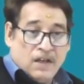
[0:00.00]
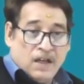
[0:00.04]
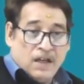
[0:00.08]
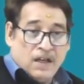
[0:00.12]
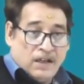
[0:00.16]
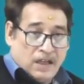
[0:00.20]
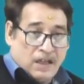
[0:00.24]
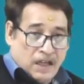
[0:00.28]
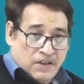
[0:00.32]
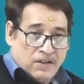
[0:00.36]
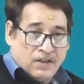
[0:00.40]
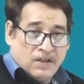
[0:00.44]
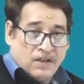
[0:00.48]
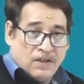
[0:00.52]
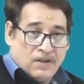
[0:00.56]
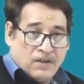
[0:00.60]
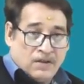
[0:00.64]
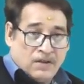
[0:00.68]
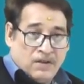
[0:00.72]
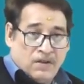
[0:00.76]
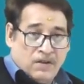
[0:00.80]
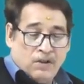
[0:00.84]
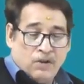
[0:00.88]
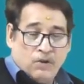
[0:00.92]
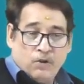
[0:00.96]
and I just
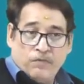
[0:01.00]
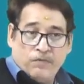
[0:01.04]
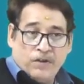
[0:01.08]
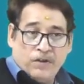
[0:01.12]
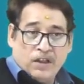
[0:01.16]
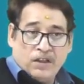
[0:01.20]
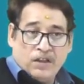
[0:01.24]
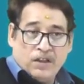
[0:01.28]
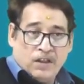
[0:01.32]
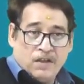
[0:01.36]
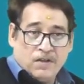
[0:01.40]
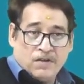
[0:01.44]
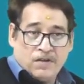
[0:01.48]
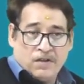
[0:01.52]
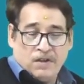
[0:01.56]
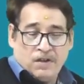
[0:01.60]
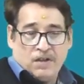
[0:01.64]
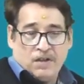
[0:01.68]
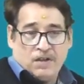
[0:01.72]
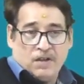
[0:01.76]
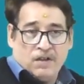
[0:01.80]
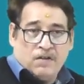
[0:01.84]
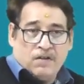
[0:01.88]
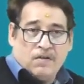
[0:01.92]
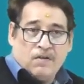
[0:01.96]
told you if nothing is
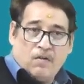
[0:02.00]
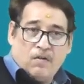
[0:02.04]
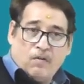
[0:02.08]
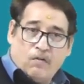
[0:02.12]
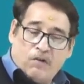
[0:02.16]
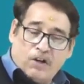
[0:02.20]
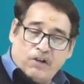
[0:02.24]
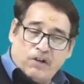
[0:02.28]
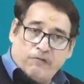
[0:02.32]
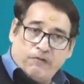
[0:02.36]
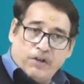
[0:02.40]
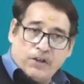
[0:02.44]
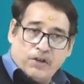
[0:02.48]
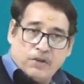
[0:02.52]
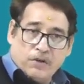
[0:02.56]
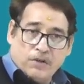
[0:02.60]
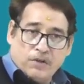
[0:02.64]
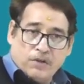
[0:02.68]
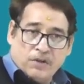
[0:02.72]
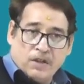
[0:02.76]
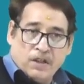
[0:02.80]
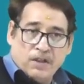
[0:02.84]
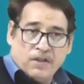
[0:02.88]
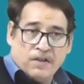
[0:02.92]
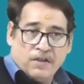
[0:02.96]
written, what we should
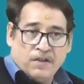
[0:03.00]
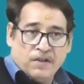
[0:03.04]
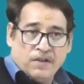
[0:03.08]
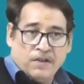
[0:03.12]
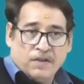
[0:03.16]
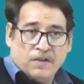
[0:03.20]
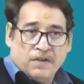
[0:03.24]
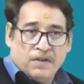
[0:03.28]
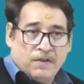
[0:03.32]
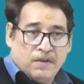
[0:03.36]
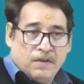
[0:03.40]
consider?